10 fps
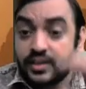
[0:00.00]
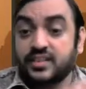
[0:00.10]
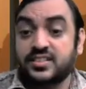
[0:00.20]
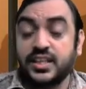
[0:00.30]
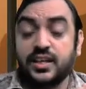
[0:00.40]

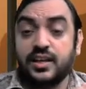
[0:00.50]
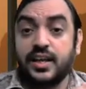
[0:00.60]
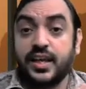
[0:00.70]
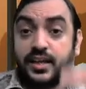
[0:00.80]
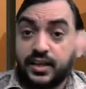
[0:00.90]
Single
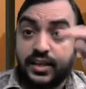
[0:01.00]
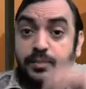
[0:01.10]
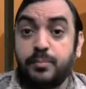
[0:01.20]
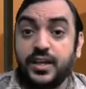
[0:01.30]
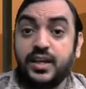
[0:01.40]
A,
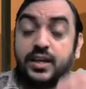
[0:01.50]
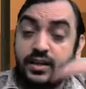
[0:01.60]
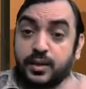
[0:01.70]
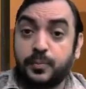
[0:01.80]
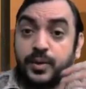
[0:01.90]
B,
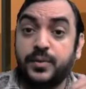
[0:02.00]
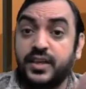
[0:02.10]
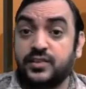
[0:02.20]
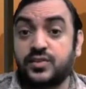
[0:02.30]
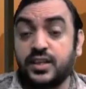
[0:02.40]
triple
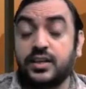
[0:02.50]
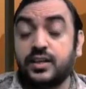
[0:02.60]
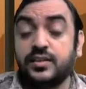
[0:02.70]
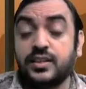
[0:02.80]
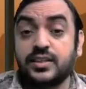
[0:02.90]
B, C.
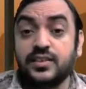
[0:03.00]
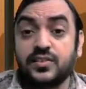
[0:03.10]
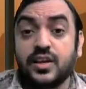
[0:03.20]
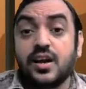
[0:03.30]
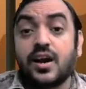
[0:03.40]
In the
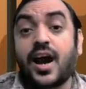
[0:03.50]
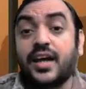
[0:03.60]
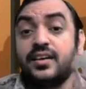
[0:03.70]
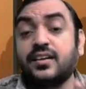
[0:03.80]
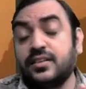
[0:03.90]
sense,
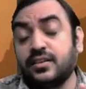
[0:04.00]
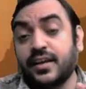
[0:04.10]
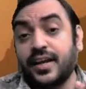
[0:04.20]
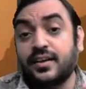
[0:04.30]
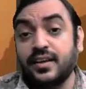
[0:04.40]
higher the
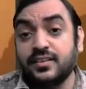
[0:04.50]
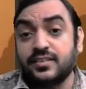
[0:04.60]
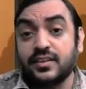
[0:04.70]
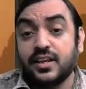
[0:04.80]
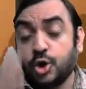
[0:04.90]

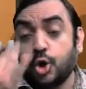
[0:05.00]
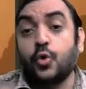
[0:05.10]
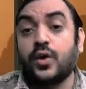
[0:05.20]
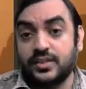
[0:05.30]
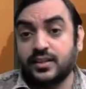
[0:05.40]
ratings,
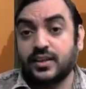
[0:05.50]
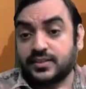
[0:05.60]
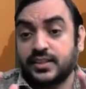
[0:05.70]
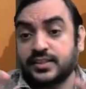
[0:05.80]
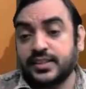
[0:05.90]
lower the
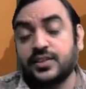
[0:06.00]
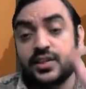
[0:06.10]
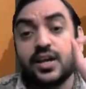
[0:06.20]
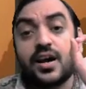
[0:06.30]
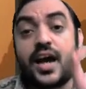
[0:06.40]
risk. In a
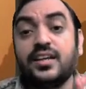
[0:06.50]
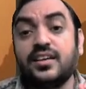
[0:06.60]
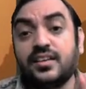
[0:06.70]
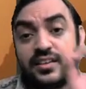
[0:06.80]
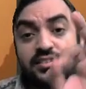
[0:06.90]
sense,
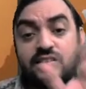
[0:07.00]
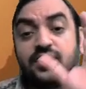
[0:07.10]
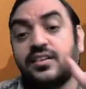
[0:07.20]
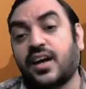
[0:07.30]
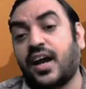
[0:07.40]
higher risk,
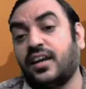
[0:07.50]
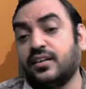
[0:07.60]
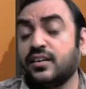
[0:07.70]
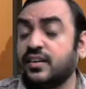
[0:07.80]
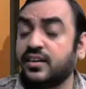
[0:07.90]

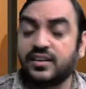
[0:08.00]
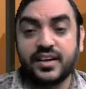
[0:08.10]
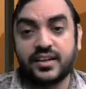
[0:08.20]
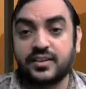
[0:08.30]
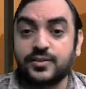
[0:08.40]
higher
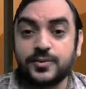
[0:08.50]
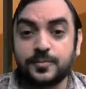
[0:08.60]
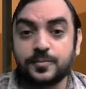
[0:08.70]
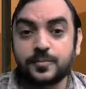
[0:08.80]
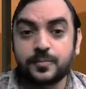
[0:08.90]
return.
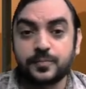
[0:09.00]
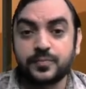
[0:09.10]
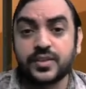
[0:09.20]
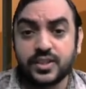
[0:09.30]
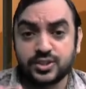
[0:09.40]

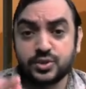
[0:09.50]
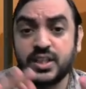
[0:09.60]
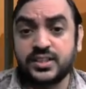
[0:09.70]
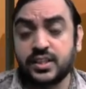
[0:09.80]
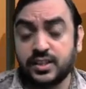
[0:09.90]
So
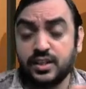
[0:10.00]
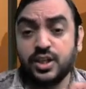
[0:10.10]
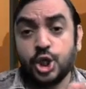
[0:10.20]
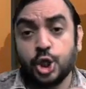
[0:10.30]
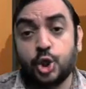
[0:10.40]
these are
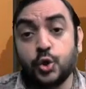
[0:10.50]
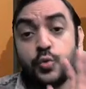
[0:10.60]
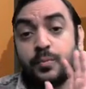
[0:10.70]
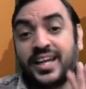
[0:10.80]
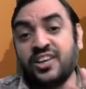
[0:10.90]
the
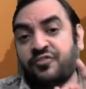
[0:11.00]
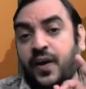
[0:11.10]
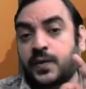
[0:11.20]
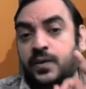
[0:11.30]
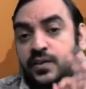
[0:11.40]
two main
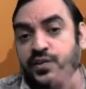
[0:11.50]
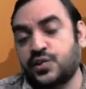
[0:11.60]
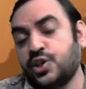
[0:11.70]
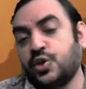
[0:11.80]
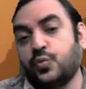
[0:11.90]

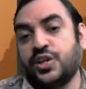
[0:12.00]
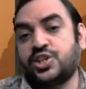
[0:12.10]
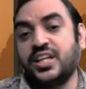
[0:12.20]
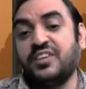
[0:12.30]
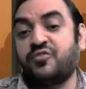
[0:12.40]
factors
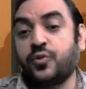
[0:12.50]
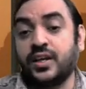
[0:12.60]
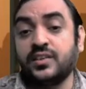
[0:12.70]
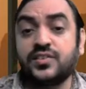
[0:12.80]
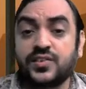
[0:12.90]
which
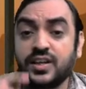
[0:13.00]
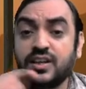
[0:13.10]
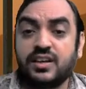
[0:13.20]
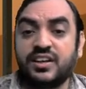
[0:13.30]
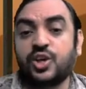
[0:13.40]
influence
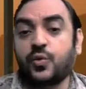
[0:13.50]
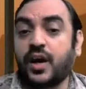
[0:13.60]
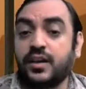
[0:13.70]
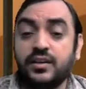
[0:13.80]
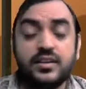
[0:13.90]

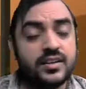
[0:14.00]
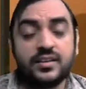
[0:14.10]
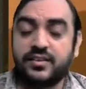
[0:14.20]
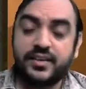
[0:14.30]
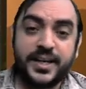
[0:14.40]
required
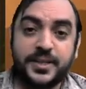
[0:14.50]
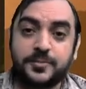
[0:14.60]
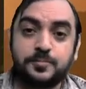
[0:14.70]
rate.